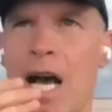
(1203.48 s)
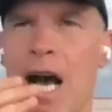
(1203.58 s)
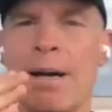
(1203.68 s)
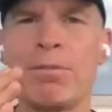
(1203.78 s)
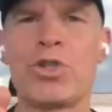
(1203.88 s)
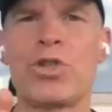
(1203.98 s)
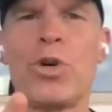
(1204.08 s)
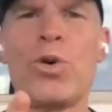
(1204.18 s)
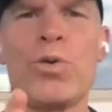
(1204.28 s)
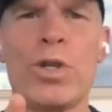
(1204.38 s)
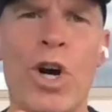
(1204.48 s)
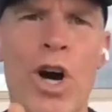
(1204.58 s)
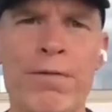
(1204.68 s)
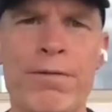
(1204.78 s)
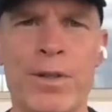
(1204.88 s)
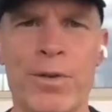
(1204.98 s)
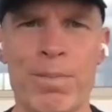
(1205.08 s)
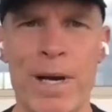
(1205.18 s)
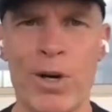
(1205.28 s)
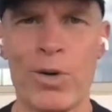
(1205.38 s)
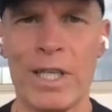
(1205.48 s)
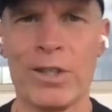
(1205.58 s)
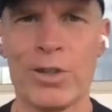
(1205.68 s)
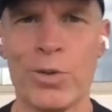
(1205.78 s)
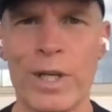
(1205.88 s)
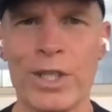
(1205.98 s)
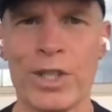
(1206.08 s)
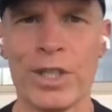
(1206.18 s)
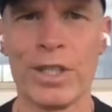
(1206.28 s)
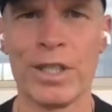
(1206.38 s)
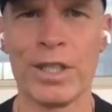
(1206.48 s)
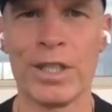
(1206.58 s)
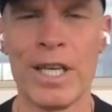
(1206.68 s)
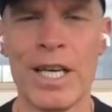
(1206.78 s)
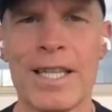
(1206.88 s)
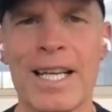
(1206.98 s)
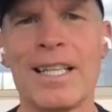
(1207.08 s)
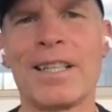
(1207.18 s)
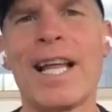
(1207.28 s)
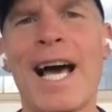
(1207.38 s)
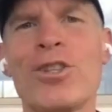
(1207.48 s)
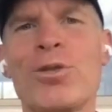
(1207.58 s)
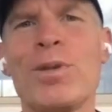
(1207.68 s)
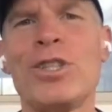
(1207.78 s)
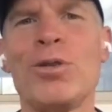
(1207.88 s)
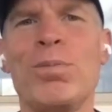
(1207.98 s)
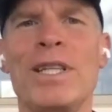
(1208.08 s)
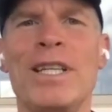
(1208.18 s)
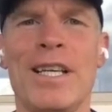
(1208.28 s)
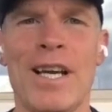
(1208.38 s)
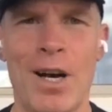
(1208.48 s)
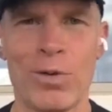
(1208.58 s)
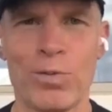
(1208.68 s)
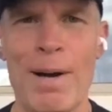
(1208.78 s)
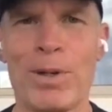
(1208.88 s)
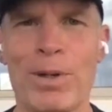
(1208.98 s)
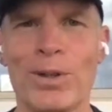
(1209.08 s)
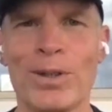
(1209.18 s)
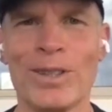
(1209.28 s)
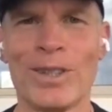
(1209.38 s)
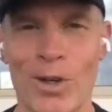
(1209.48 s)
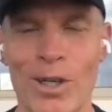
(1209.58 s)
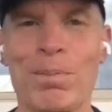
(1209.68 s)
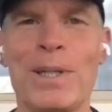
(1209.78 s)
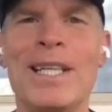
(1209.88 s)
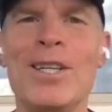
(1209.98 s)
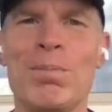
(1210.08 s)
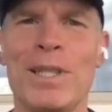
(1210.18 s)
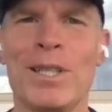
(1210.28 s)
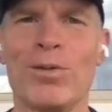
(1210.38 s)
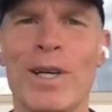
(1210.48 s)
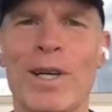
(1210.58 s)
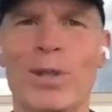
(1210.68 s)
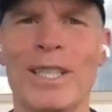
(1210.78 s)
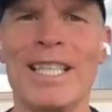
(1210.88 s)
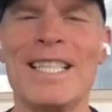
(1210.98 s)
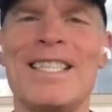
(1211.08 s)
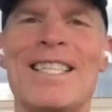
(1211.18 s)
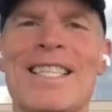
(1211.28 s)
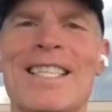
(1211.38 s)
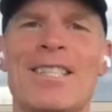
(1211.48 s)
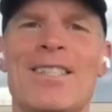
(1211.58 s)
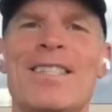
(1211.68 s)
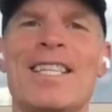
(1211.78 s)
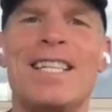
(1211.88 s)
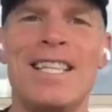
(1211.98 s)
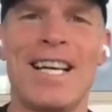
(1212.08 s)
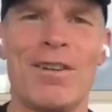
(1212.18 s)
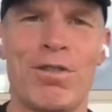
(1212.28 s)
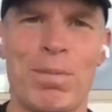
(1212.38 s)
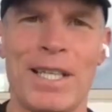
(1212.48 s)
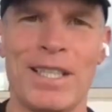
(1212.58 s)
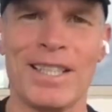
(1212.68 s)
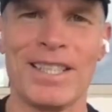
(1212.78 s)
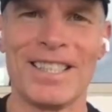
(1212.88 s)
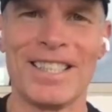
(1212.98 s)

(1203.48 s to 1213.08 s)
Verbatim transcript: I'm so confident with my own intuition that it allows me to be a rebel or appear to be a rebel inside a sea of opinion.